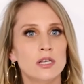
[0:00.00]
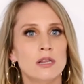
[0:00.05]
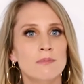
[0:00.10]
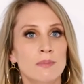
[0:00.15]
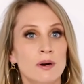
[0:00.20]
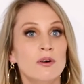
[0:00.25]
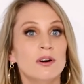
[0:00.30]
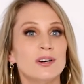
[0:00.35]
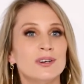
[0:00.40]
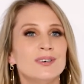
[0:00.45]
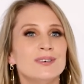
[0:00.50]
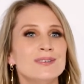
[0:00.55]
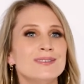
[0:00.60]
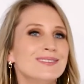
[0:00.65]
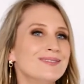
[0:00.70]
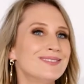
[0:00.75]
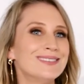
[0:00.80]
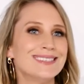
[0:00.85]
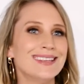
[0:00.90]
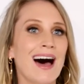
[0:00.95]
to the miracles
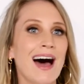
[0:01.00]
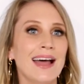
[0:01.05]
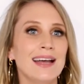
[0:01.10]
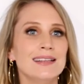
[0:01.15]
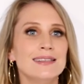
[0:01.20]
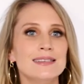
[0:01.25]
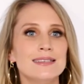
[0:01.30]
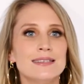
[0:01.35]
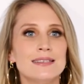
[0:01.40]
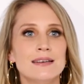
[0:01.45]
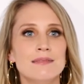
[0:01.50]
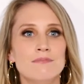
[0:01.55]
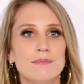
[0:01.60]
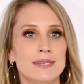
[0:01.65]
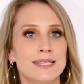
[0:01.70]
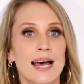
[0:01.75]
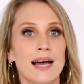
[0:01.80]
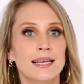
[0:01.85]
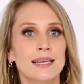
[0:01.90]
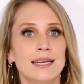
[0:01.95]
of science,
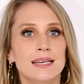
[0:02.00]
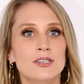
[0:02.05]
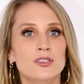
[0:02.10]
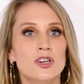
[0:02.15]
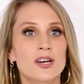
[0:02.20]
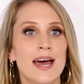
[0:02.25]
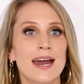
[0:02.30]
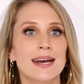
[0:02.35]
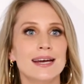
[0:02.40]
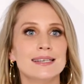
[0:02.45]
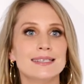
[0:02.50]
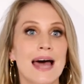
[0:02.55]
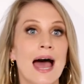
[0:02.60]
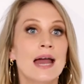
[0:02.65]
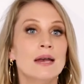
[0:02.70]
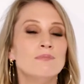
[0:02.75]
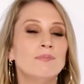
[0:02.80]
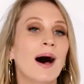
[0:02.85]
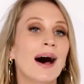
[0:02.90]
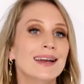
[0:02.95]
Mendelian genetics
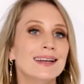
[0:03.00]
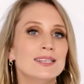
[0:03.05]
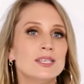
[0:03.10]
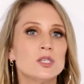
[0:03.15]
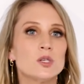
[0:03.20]
and Punnett